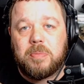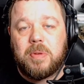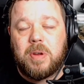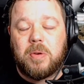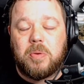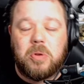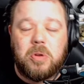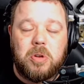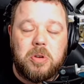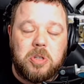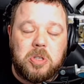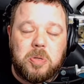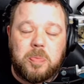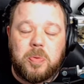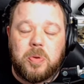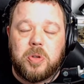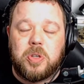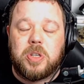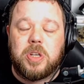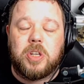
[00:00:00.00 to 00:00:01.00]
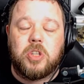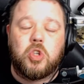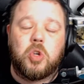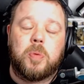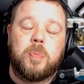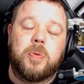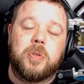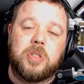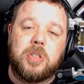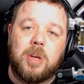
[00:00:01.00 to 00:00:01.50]
I would honestly appreciate it. Drop
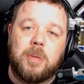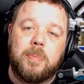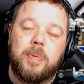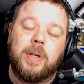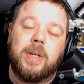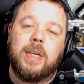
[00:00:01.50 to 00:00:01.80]
a sub.